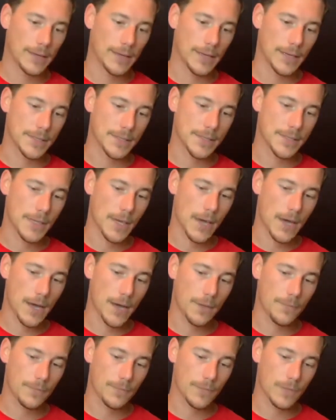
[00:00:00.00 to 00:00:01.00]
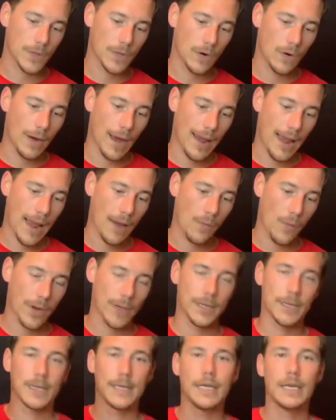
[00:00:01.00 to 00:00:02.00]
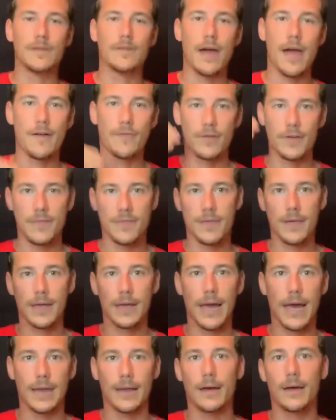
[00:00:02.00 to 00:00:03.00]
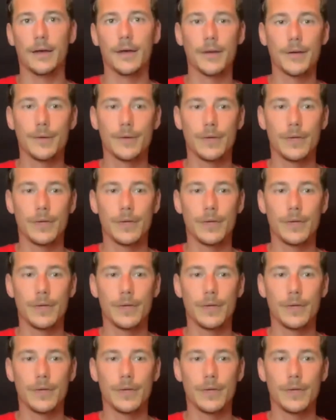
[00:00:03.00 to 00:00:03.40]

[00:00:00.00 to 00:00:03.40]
it's I wanted to give everything on a